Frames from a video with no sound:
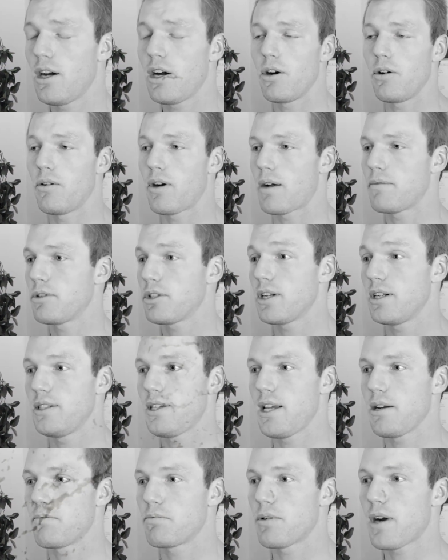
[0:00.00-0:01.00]
oh, I'm just going to
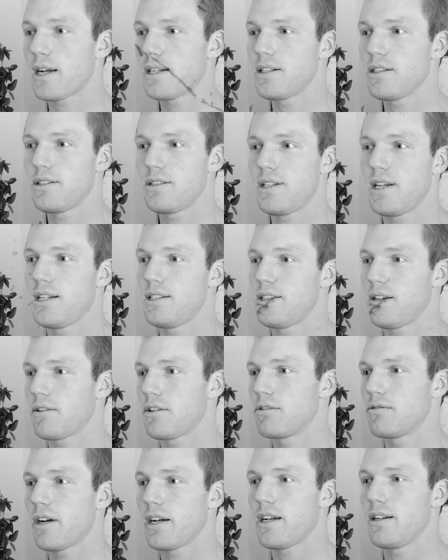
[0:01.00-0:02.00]
take practice tests, I'm
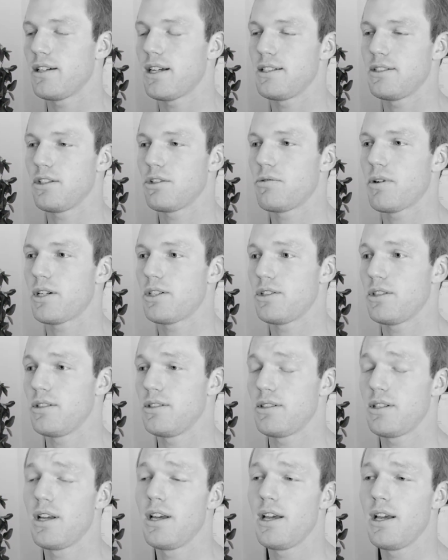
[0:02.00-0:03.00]
going to recognize the
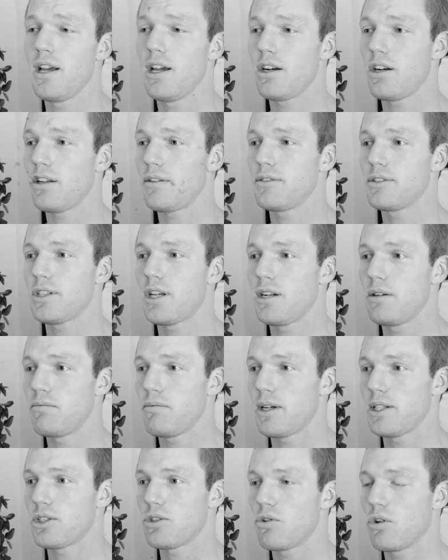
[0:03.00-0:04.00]
questions, and all of a sudden
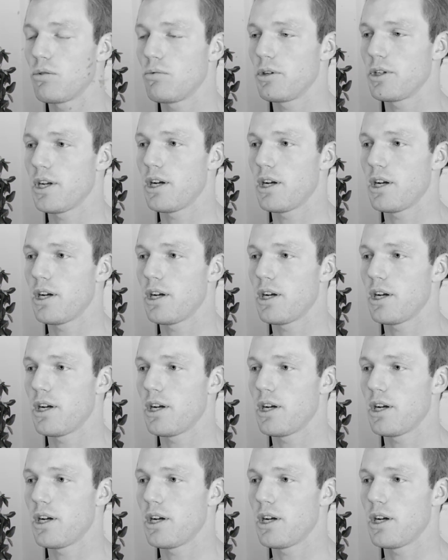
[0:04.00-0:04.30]
my score will